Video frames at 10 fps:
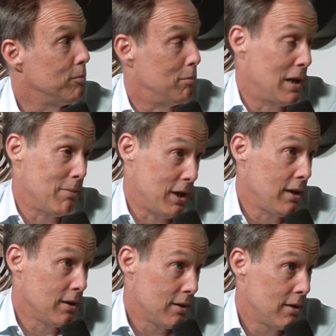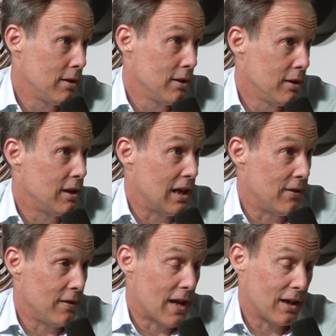maybe
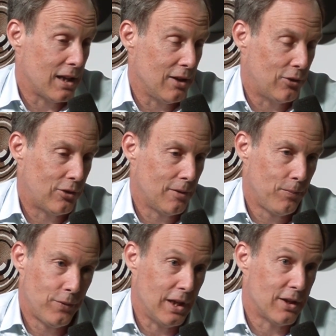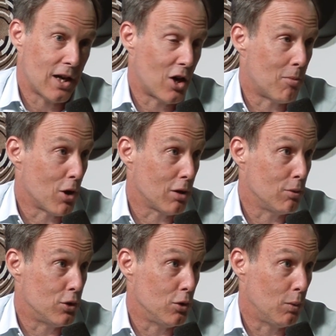and in that case the entire market
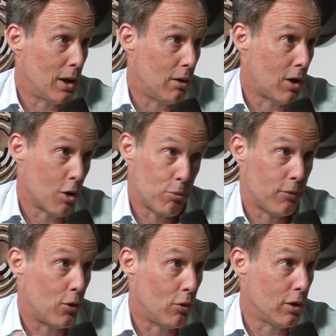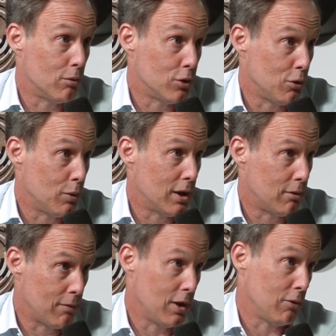would do well, our portfolio would do
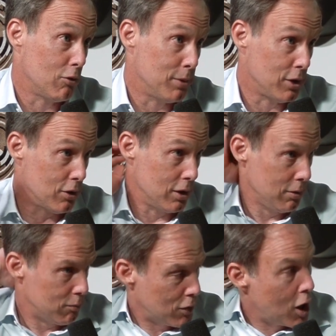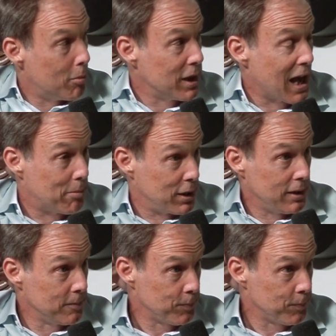well, everything would be good, we'll all be happy.